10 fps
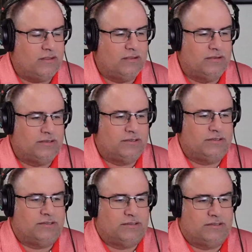
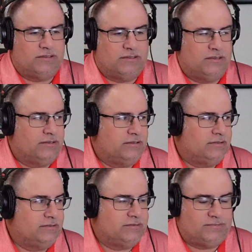
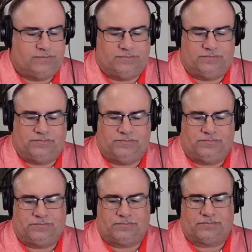
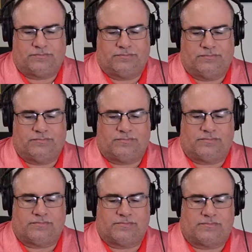This person isn't speaking.